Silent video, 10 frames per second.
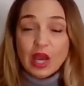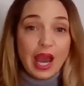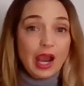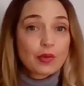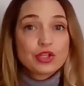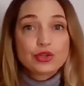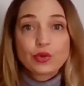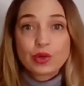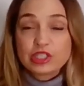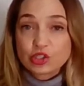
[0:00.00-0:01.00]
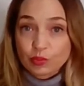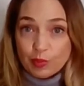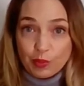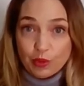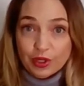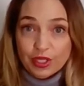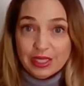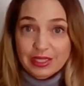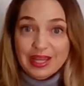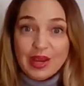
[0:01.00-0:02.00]
how are you going to report it,
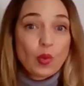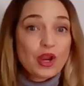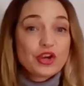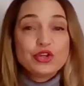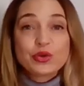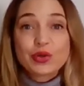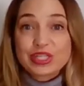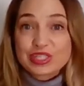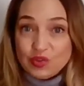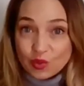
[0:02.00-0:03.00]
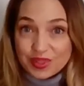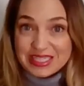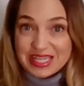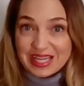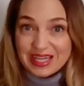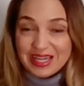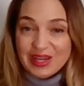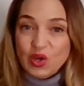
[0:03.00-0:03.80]
where are you going to store the data,